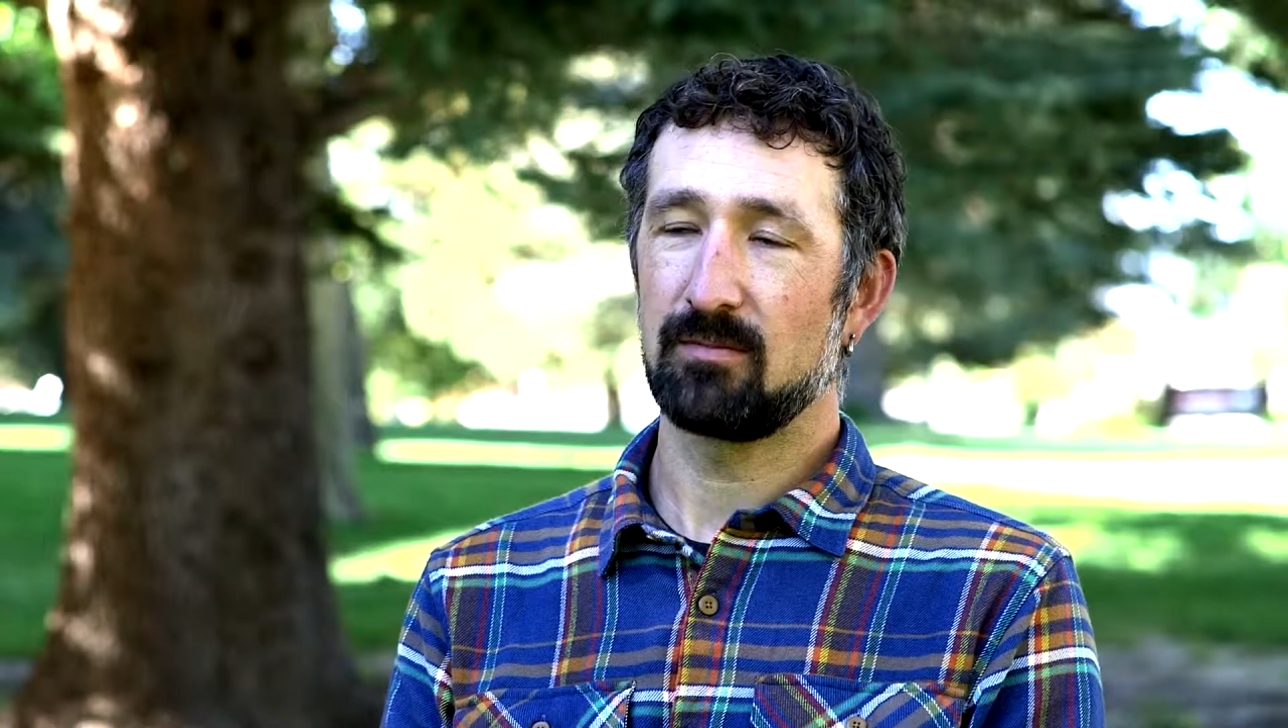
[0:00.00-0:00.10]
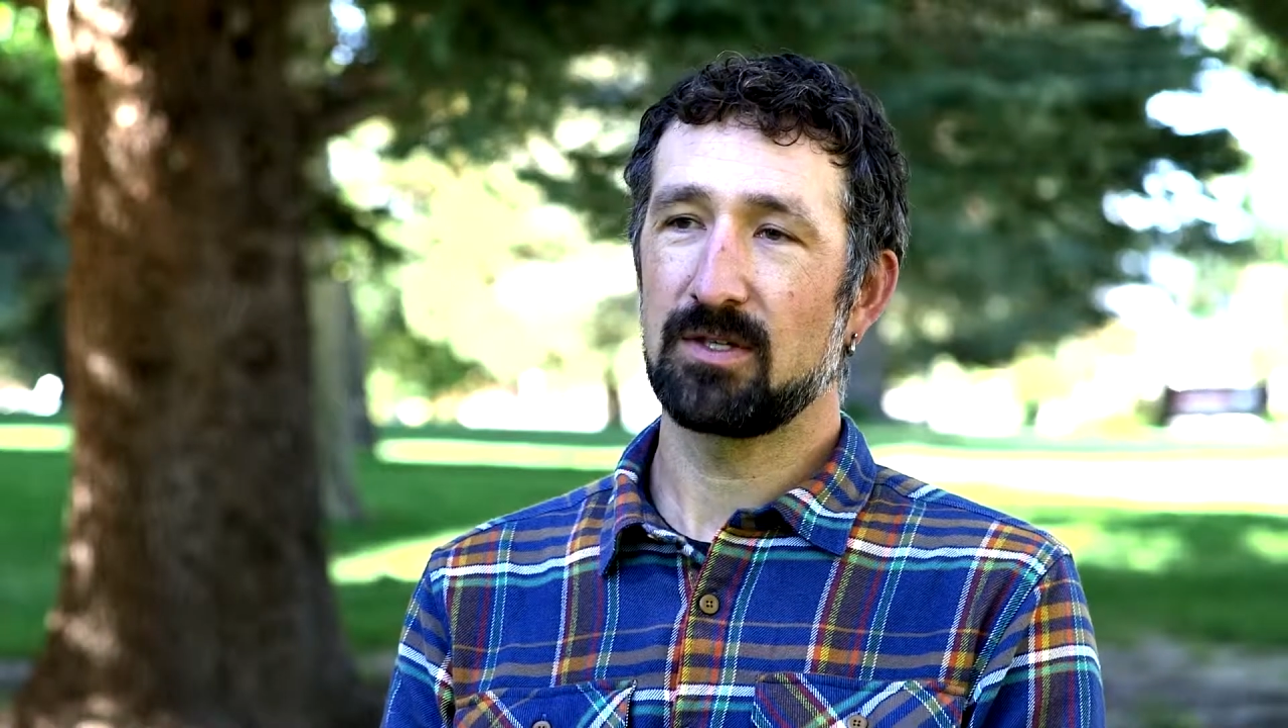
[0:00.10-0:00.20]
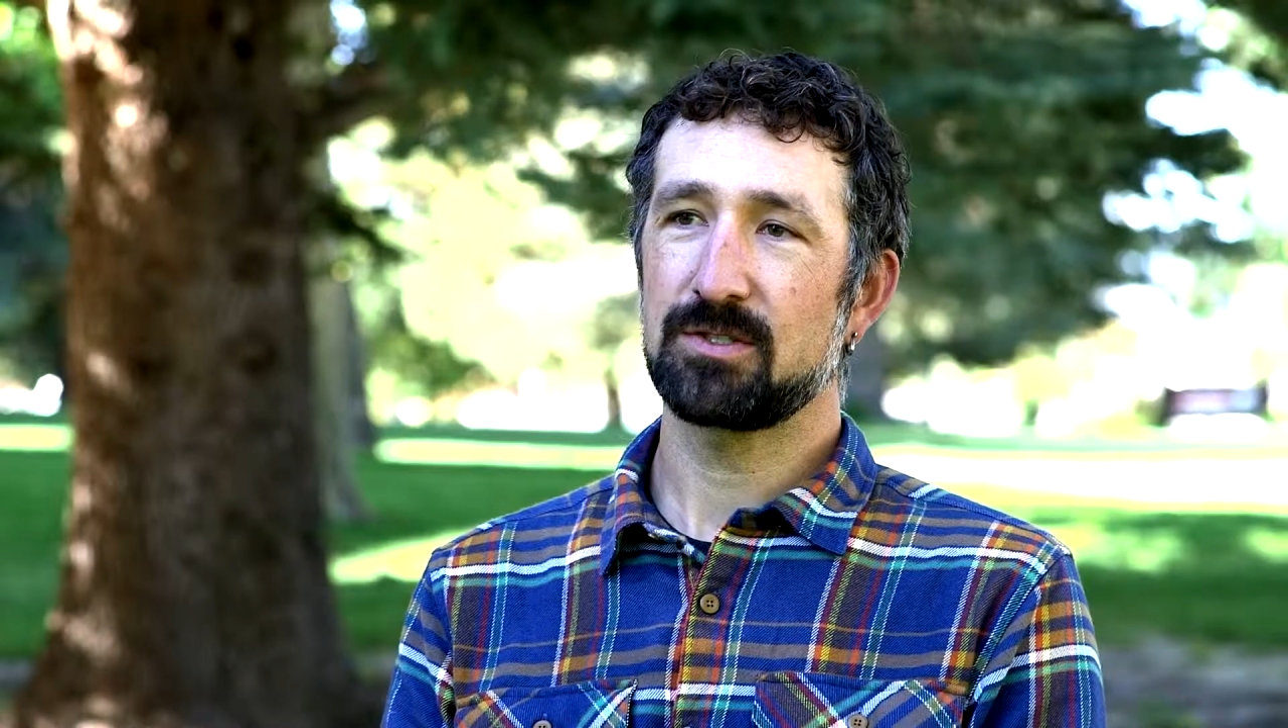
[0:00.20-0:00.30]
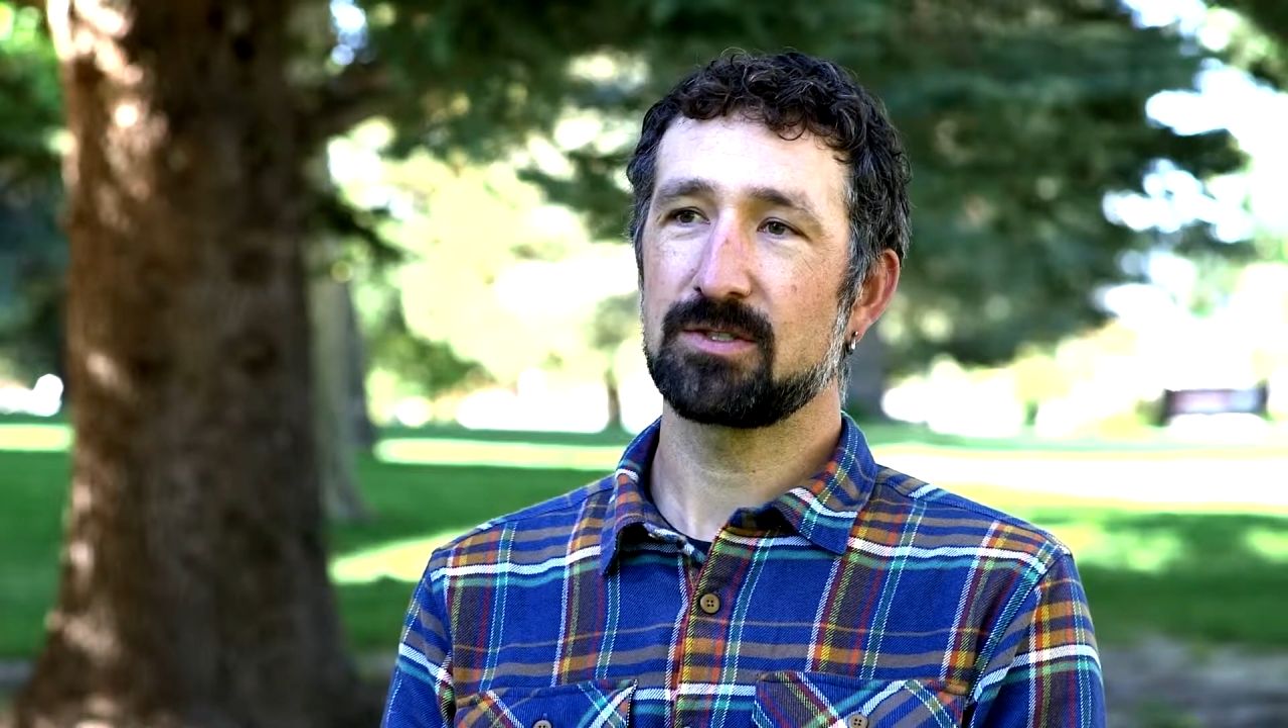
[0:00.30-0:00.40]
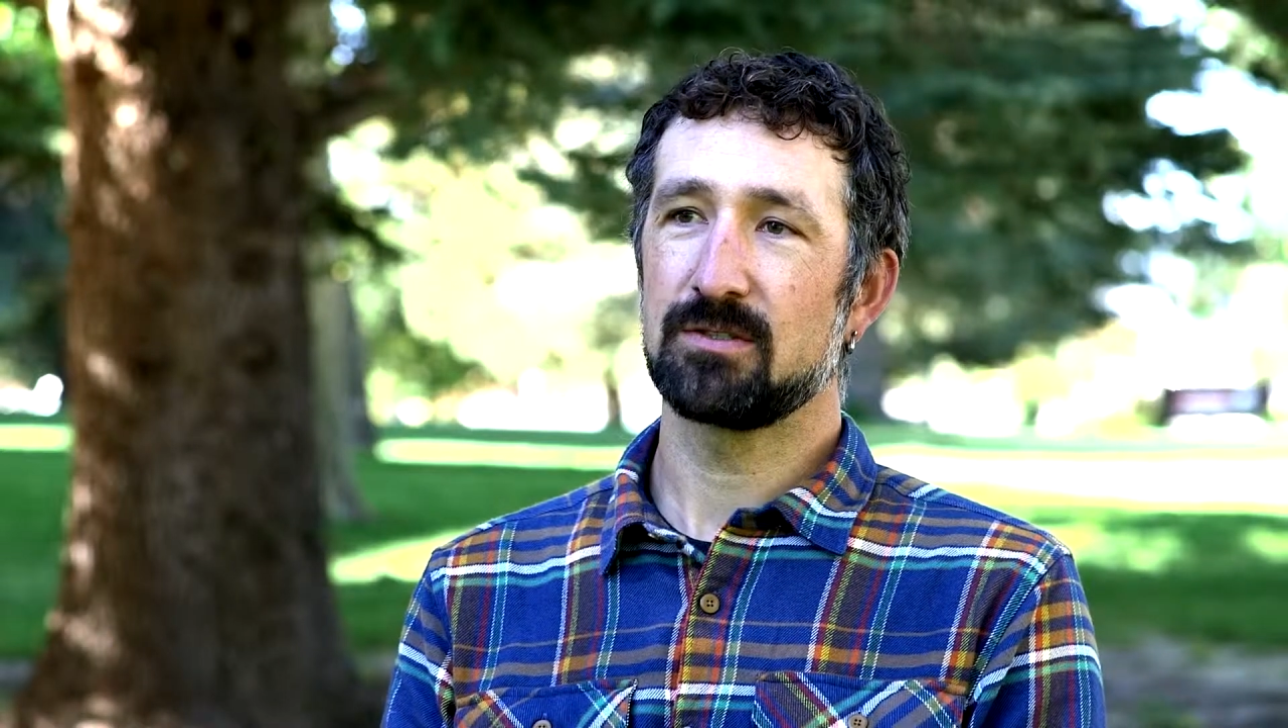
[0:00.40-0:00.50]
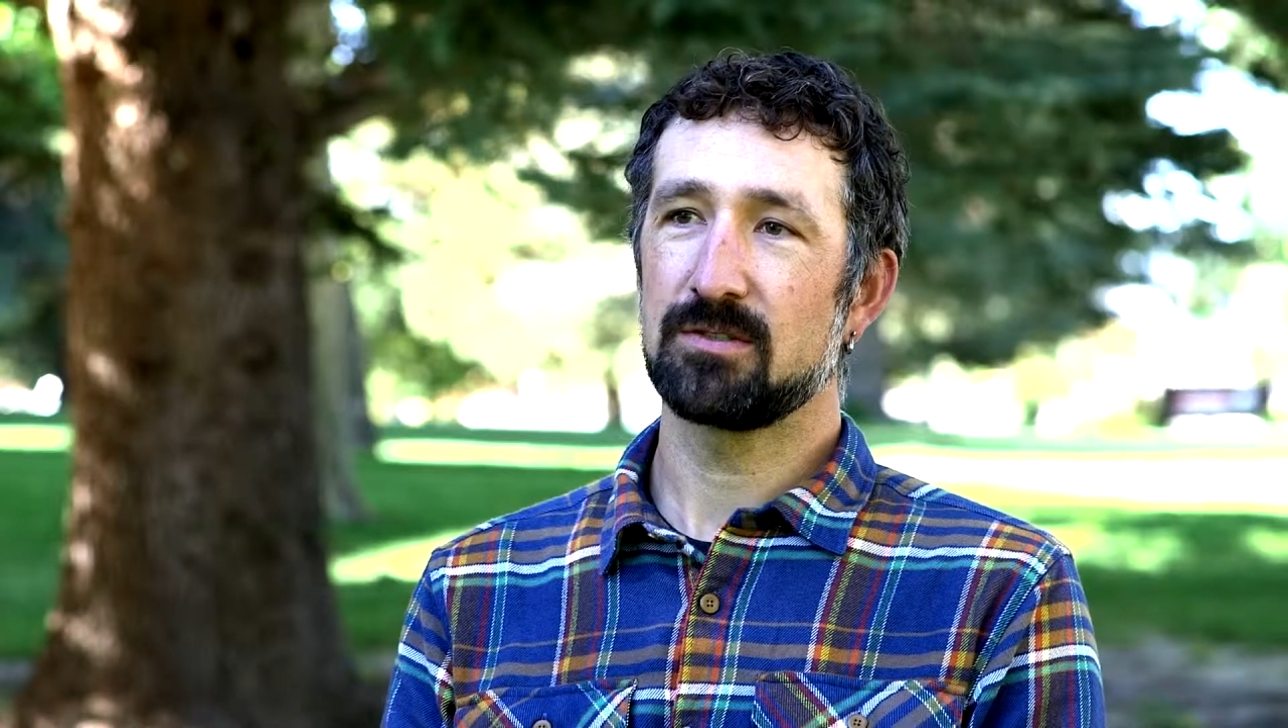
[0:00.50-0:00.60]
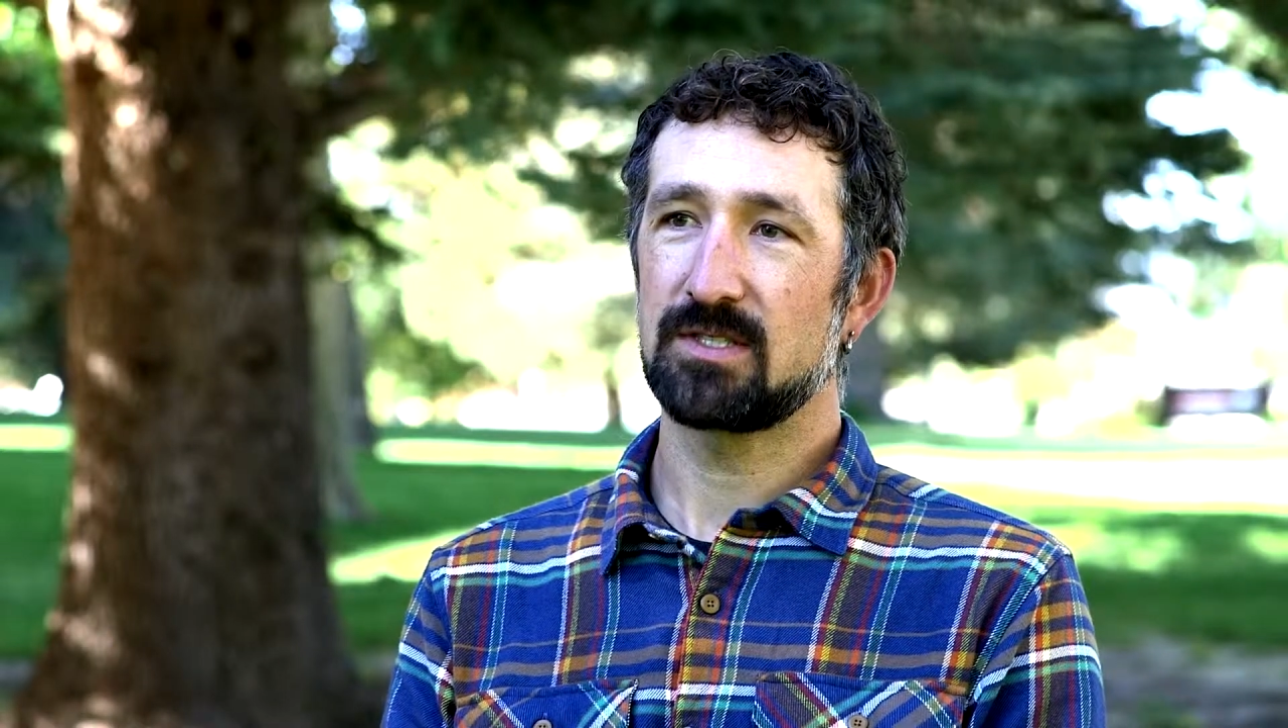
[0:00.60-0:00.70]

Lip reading: commercial